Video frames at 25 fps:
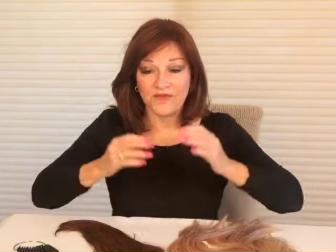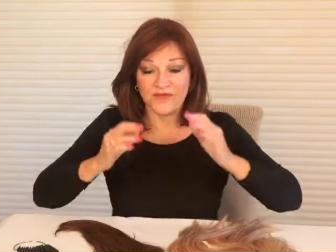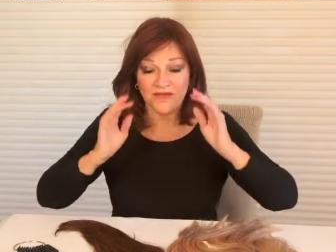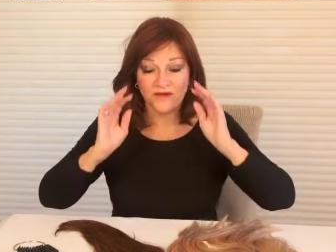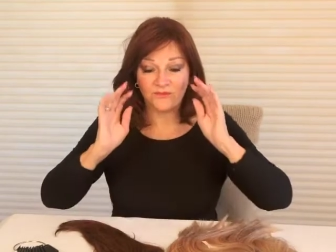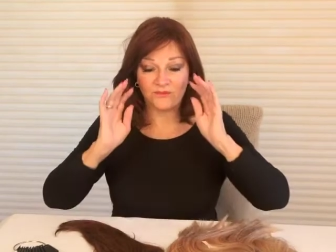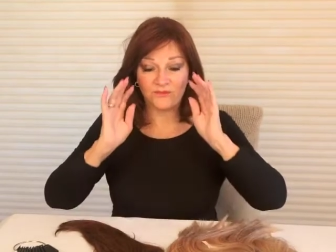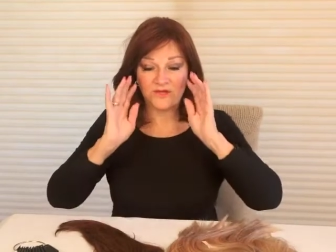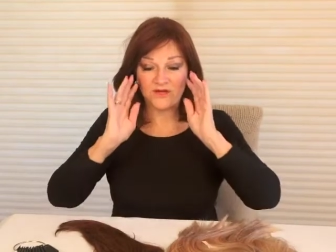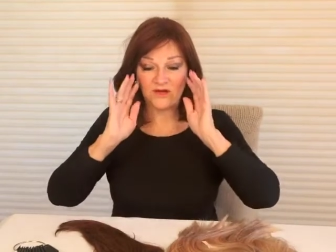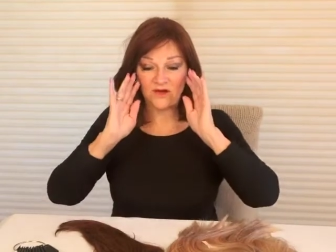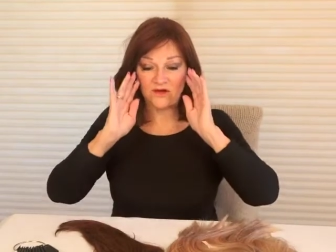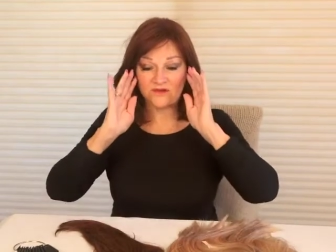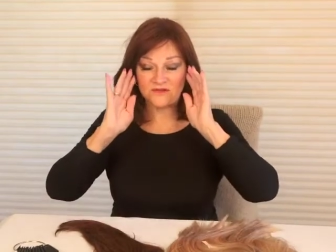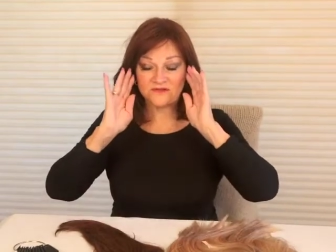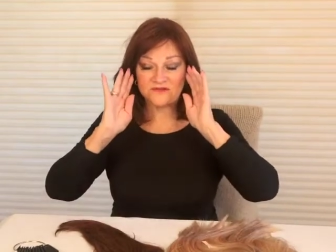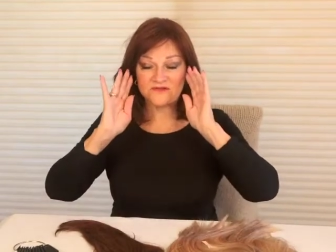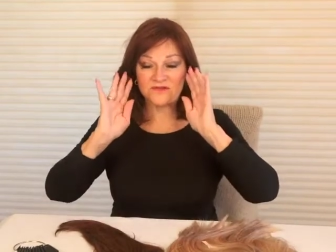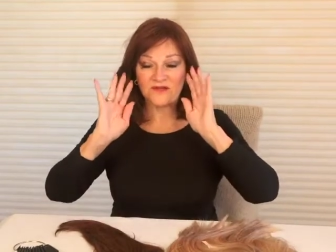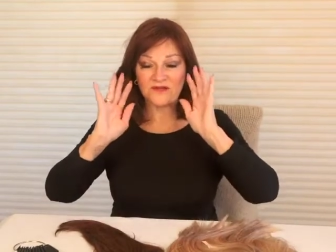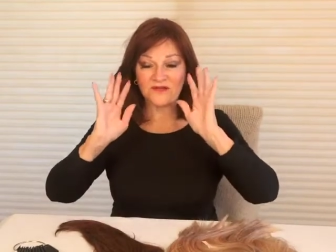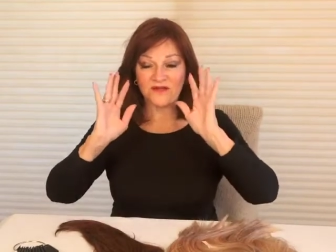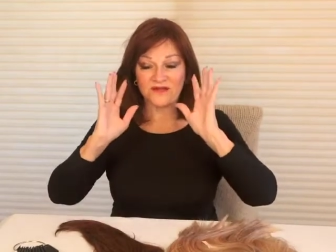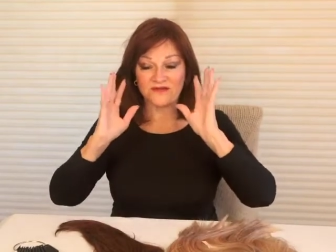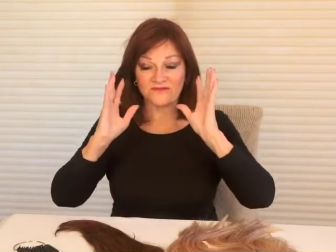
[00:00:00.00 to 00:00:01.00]
And we
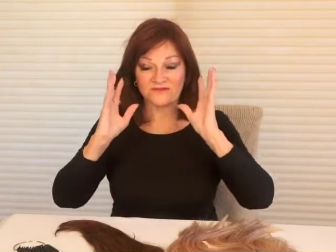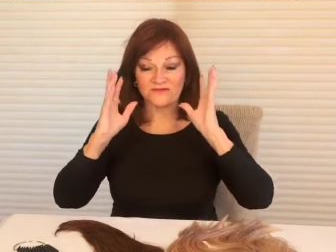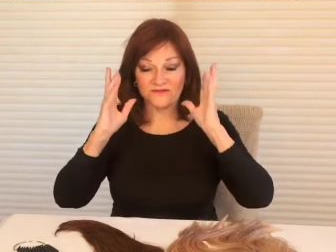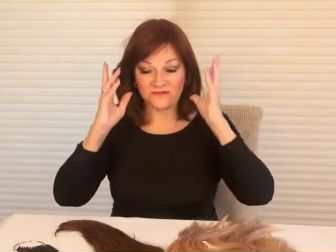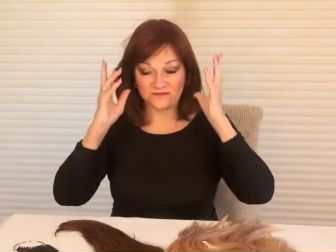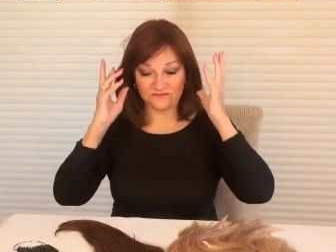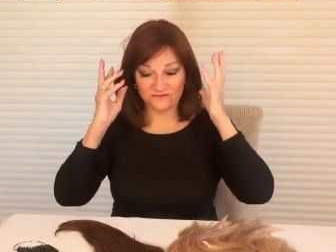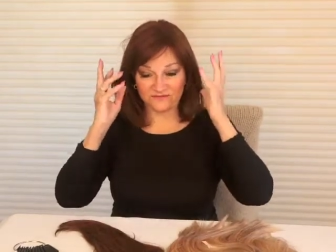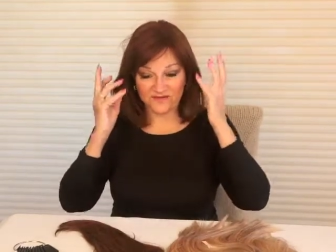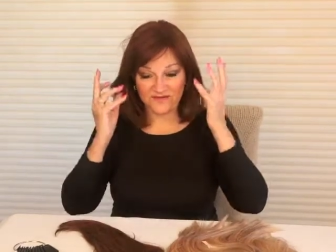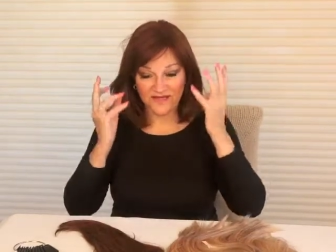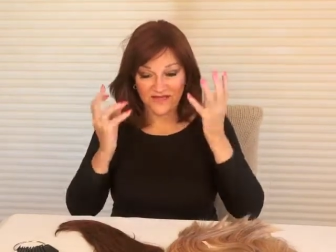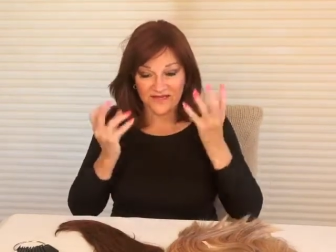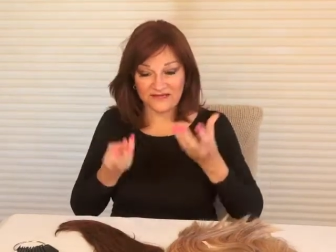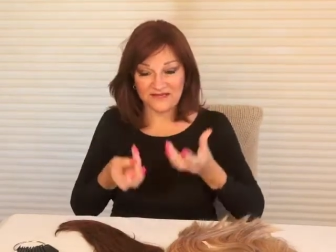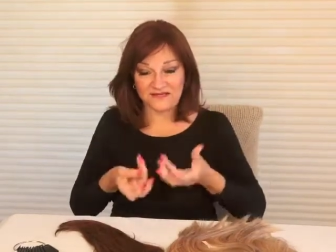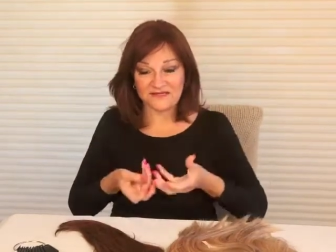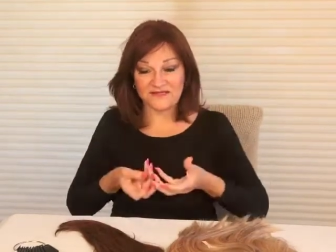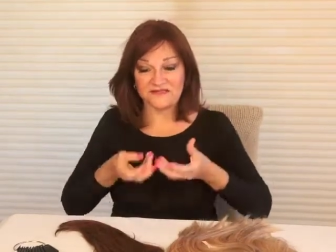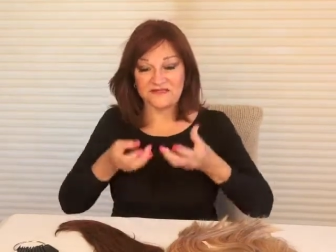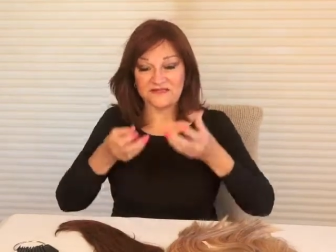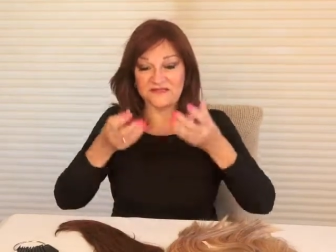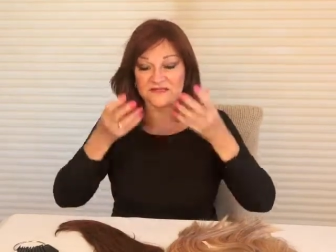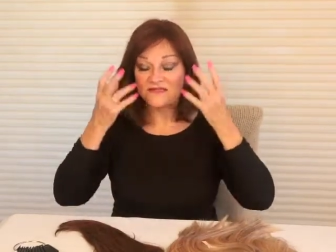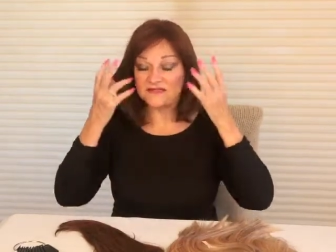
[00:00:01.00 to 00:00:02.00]
also have to take
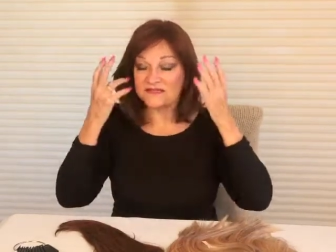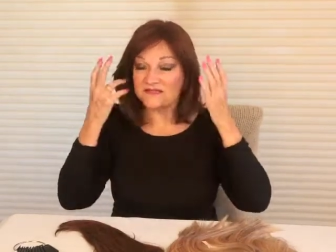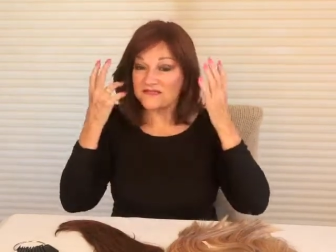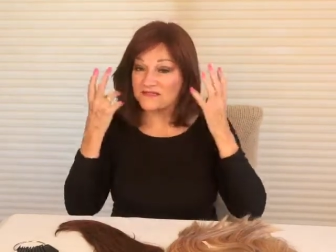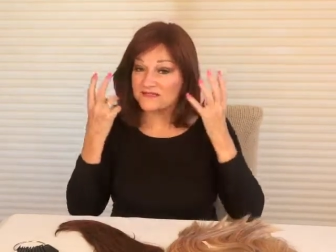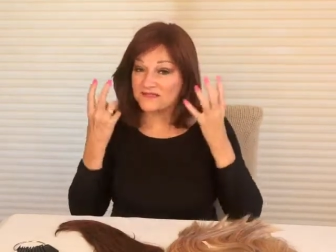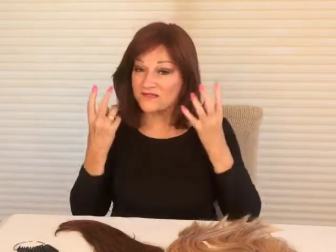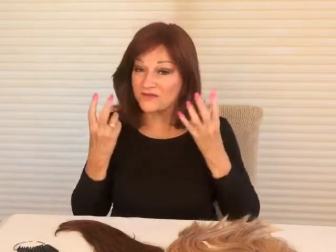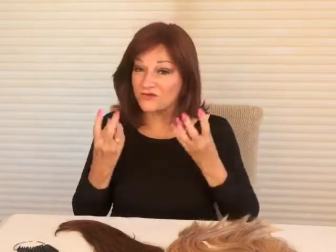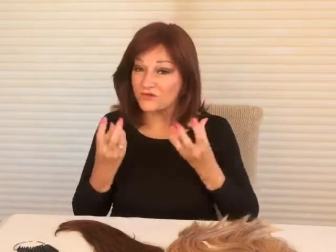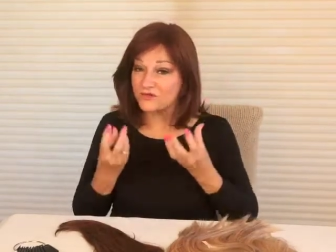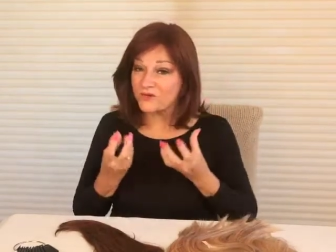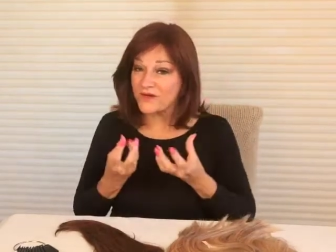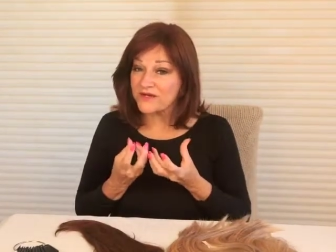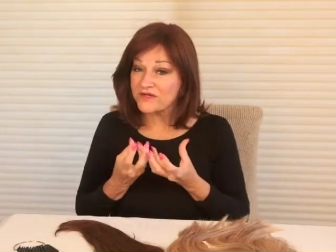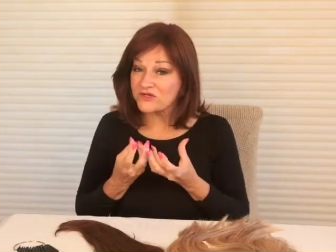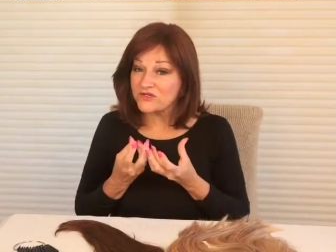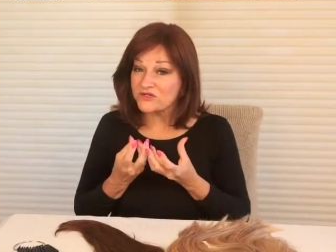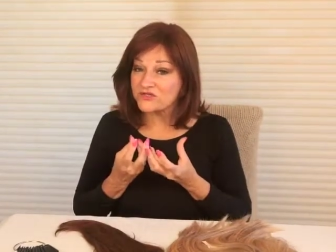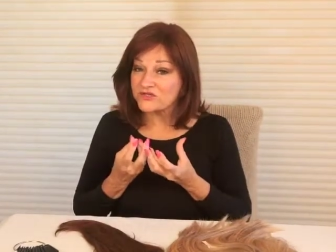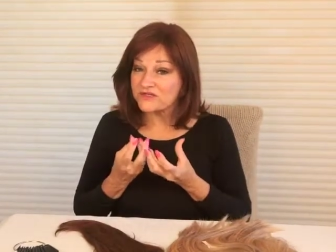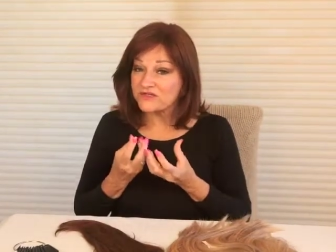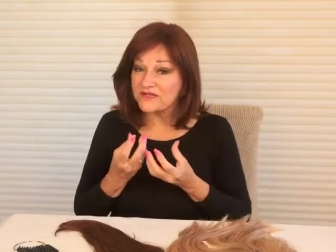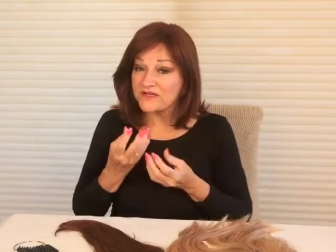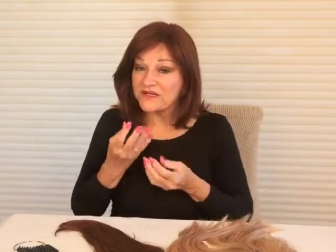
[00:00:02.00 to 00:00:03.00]
into
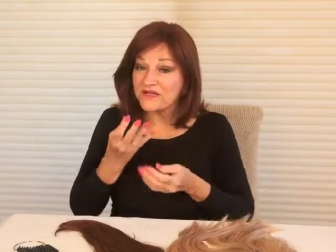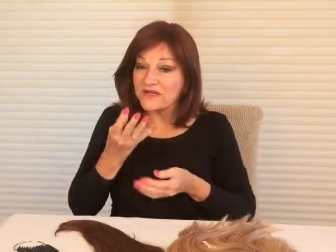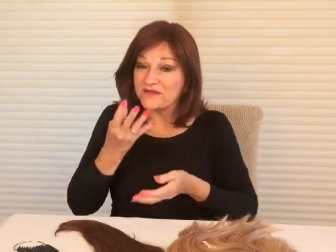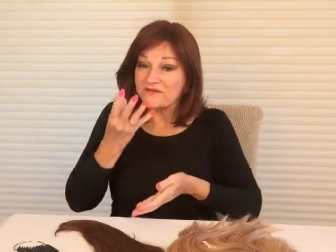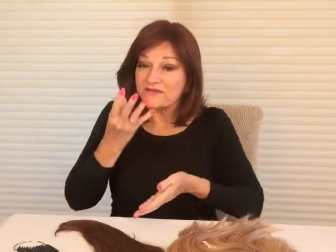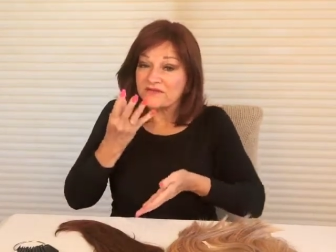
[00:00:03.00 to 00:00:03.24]
consideration